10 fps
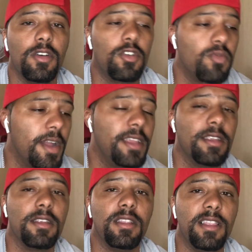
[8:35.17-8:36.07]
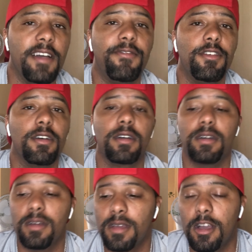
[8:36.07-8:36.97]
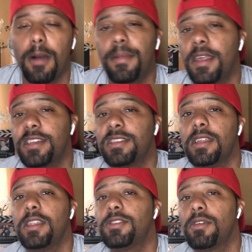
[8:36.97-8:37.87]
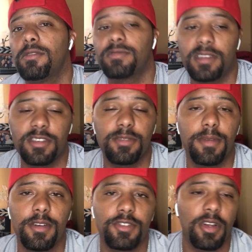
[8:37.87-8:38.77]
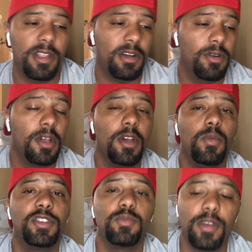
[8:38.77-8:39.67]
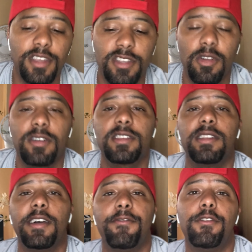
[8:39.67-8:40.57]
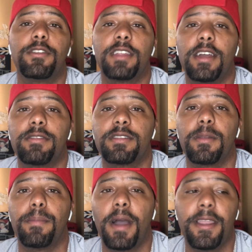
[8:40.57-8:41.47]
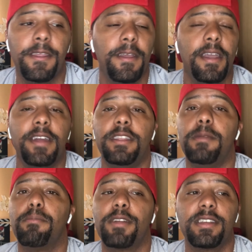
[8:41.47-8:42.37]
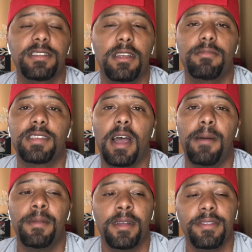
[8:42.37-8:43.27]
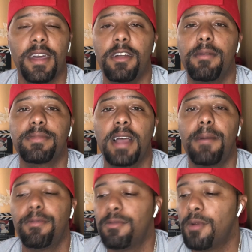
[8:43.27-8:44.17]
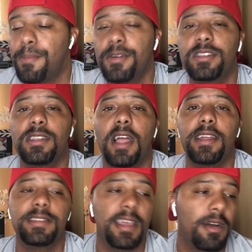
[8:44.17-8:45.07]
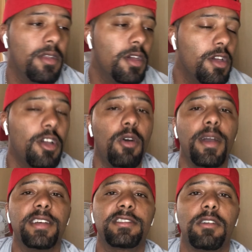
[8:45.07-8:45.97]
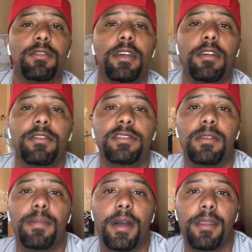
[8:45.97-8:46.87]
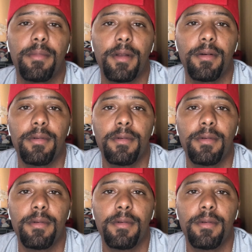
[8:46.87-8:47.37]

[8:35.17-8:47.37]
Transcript: great left hook combination that he throws does Jermell Charlo, which is where he starts the left hook down to the body and then he brings it up top. That up top one will put your lights out. Go ask Tony Harrison about it, bro.